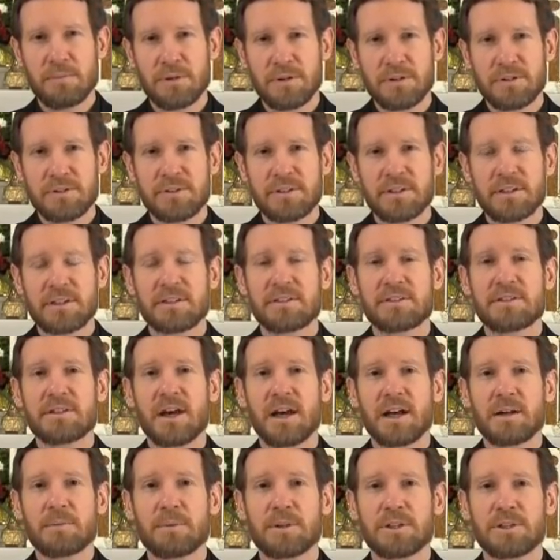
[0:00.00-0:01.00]
Mercy in
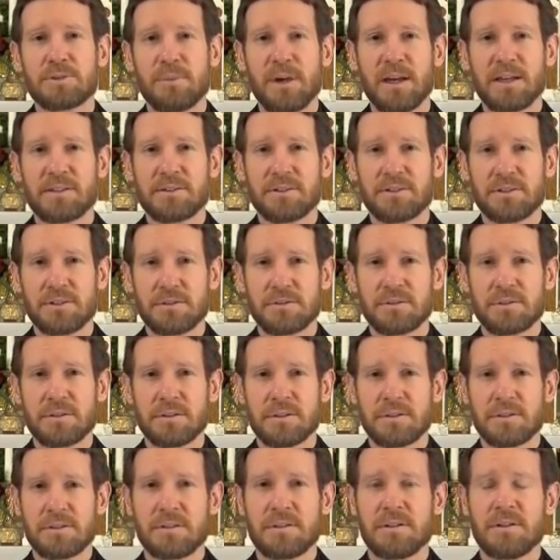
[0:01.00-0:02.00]
Stockbridge,
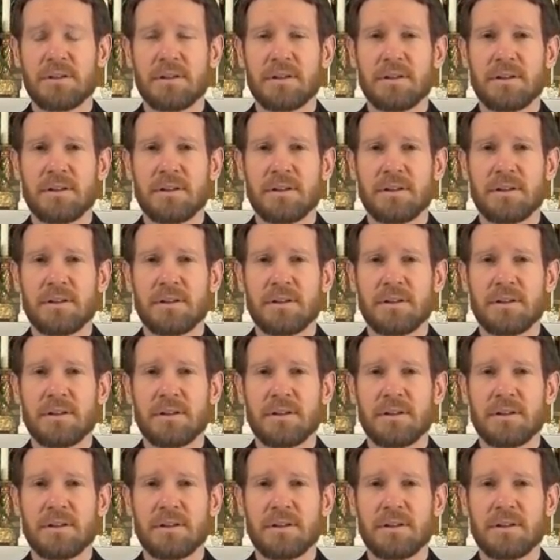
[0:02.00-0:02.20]
Massachusetts.